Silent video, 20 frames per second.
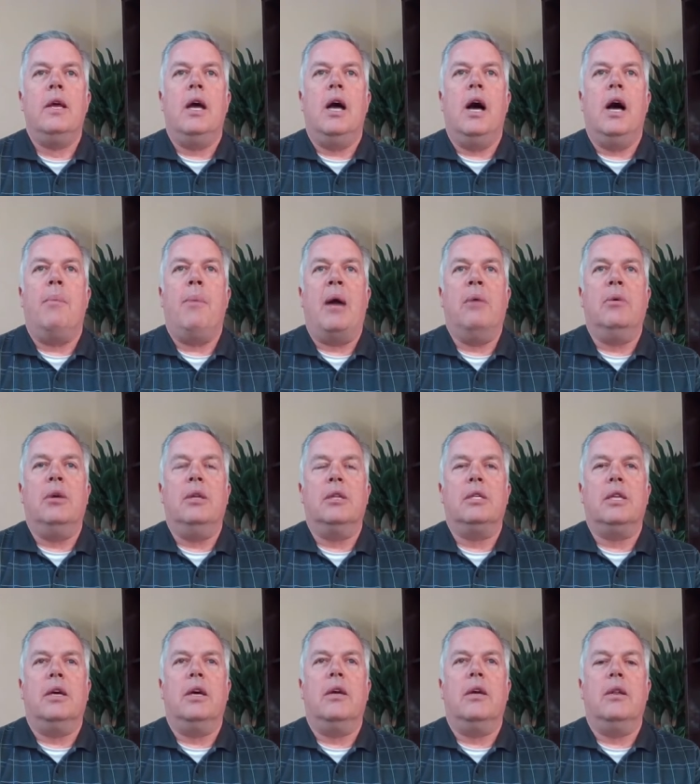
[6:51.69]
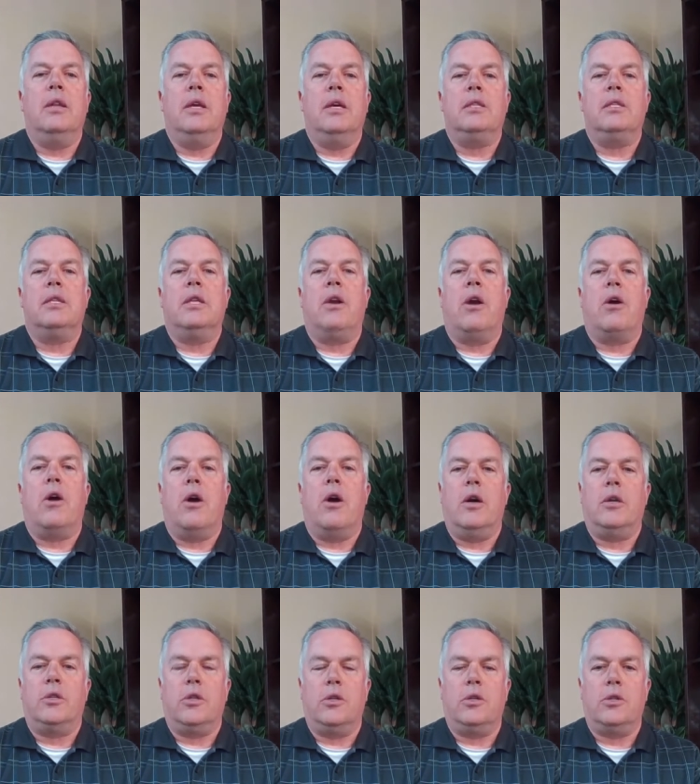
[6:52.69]
Um, I will tell you this that our
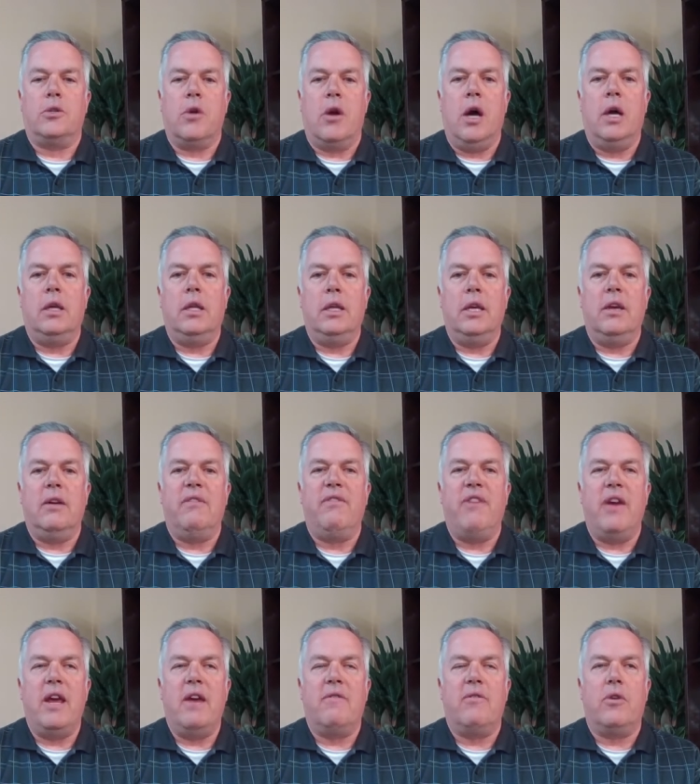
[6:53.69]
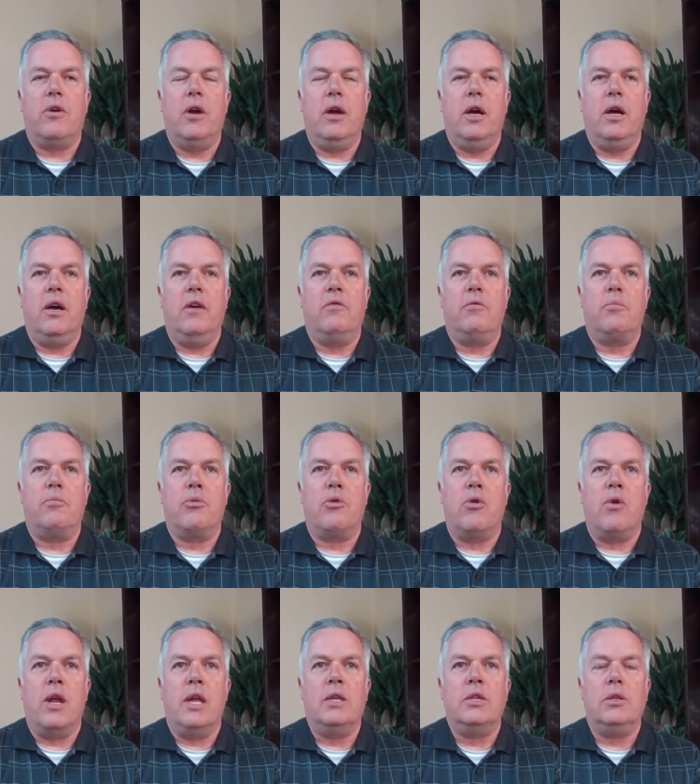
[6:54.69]
hearts are strongly in favor of
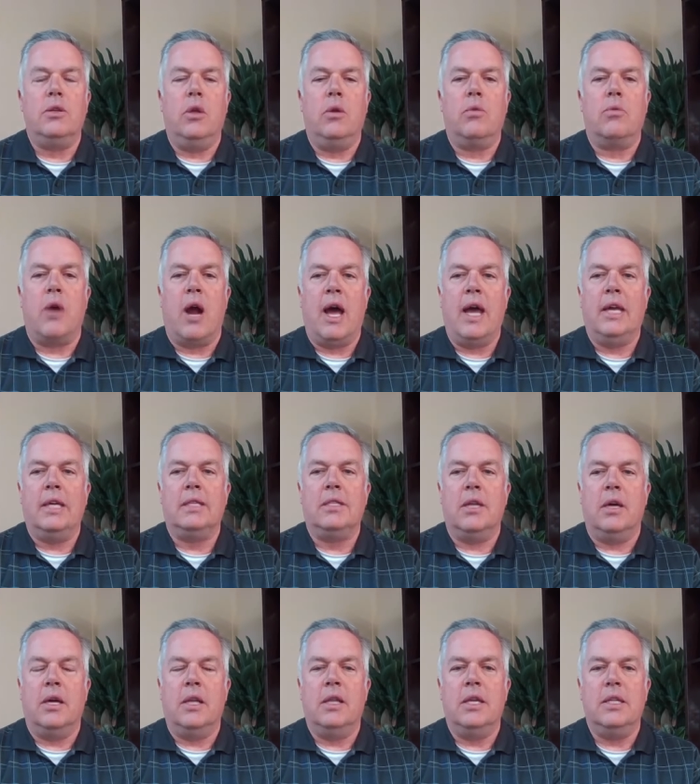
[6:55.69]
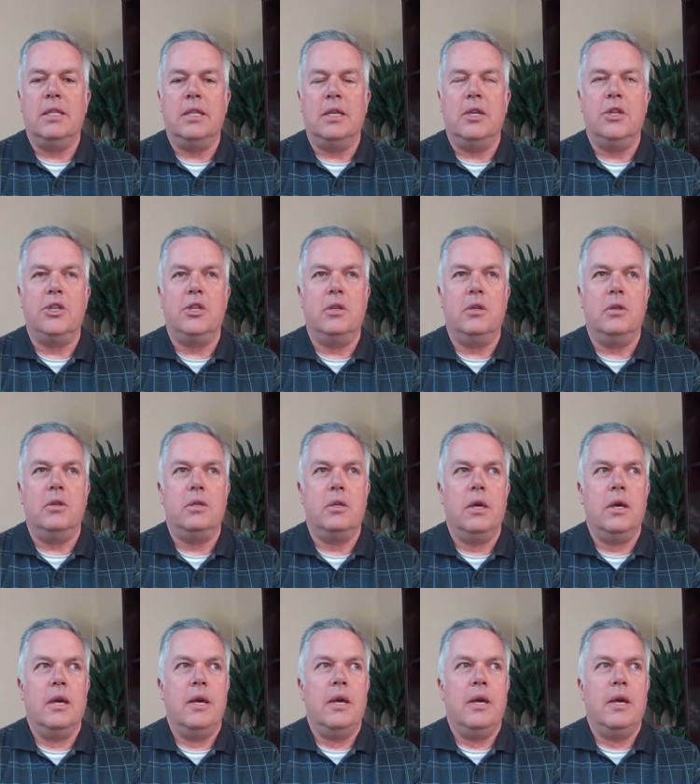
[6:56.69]
parental rights on these issues.